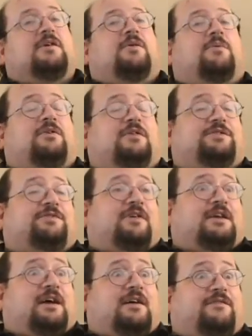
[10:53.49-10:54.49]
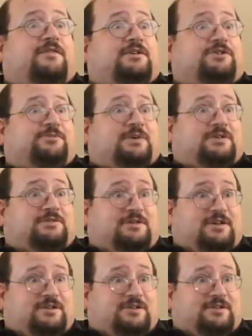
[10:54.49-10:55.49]
Well, it's funny. I finished my
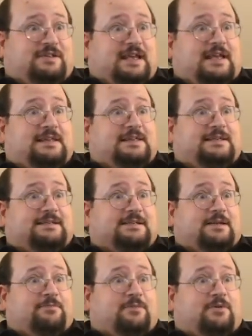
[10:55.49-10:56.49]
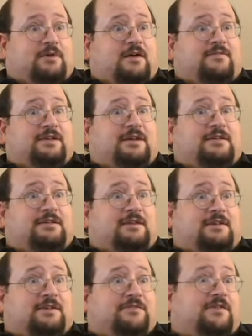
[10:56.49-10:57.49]
classes in December of
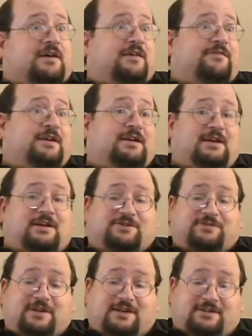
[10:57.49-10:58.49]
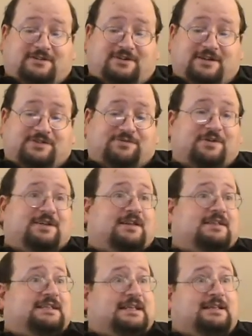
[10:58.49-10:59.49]
1995, and I actually had a class ring
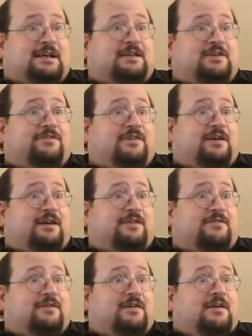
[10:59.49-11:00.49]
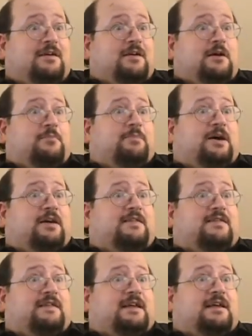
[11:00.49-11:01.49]
that said 95,
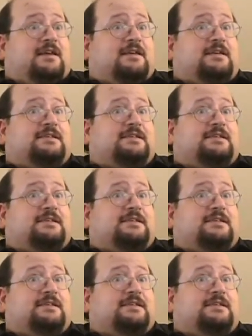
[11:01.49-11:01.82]
but they